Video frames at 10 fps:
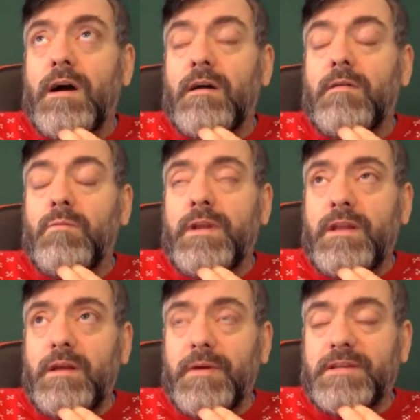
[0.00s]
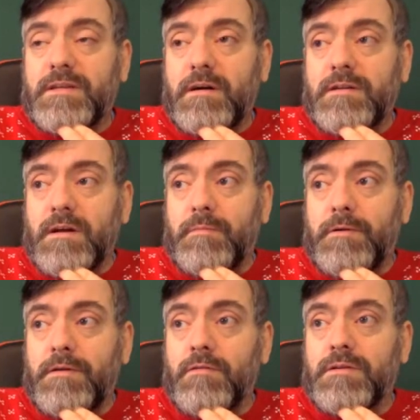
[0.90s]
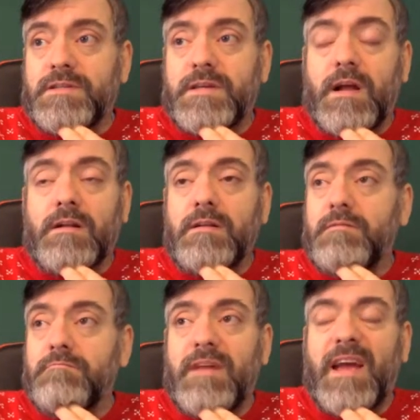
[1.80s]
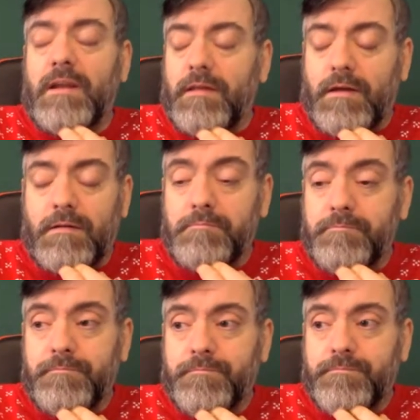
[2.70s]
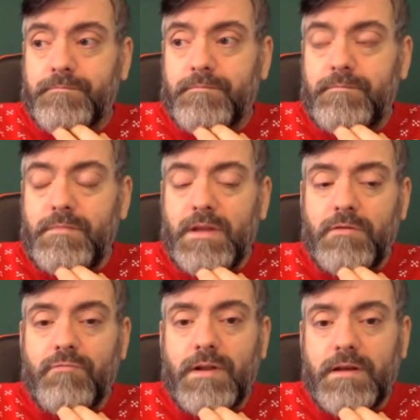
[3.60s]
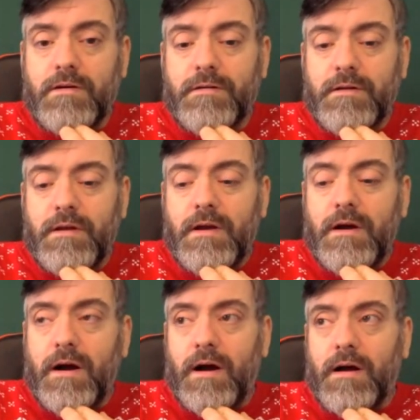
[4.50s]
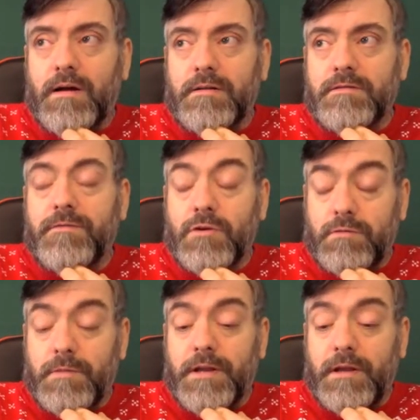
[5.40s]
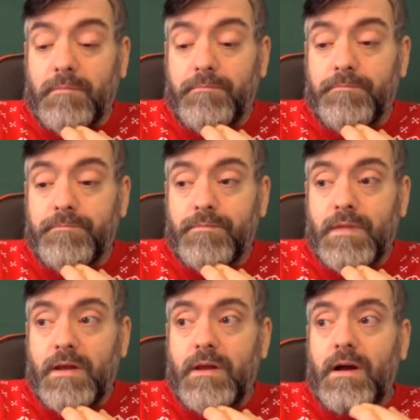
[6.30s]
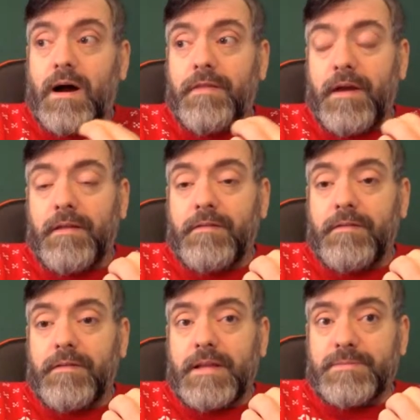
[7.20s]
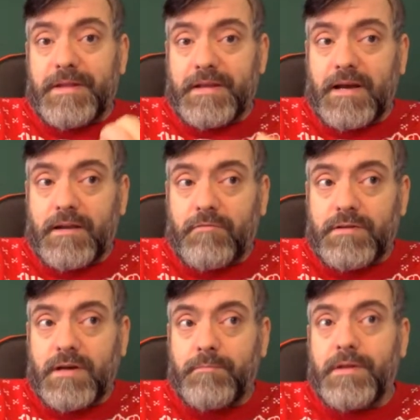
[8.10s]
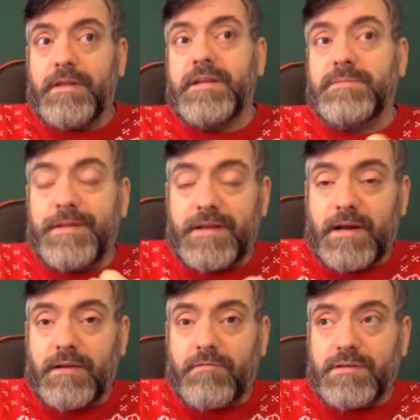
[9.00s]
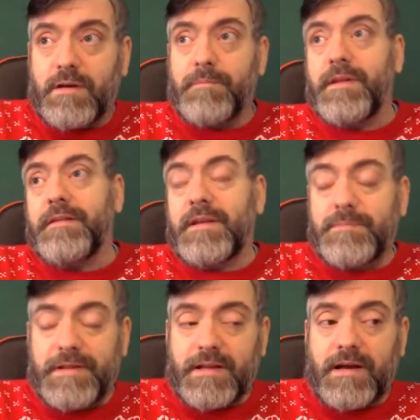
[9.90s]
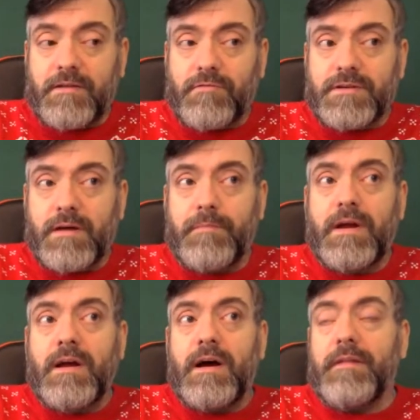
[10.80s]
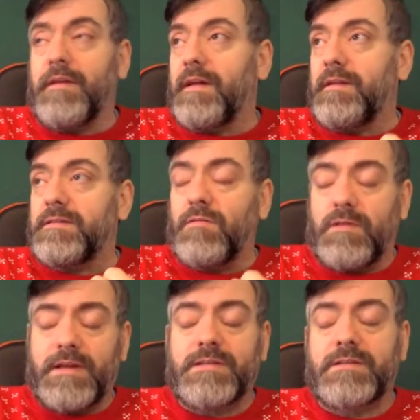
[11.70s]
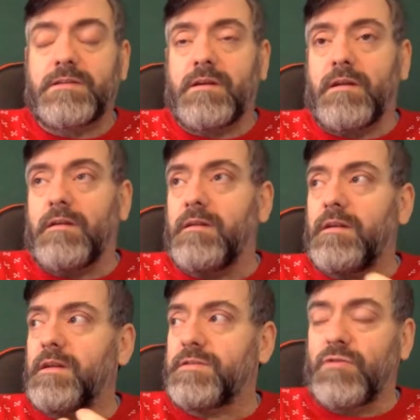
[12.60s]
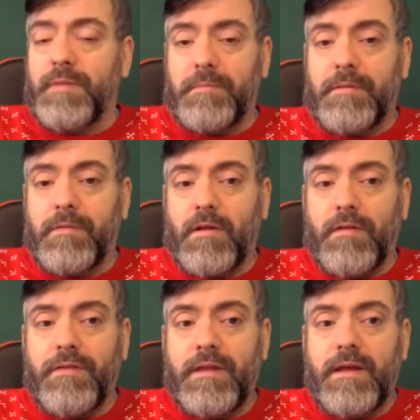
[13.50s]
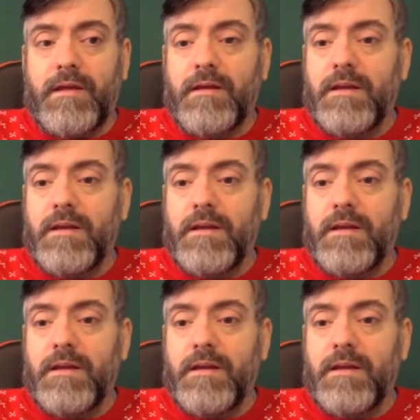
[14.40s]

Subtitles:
when eBay started up, you could sell anything. You really could. And for good money. And then they split the categories up, and then they split the categories up, and then they split the categories up, and then it's on this, and there's so many people on there. I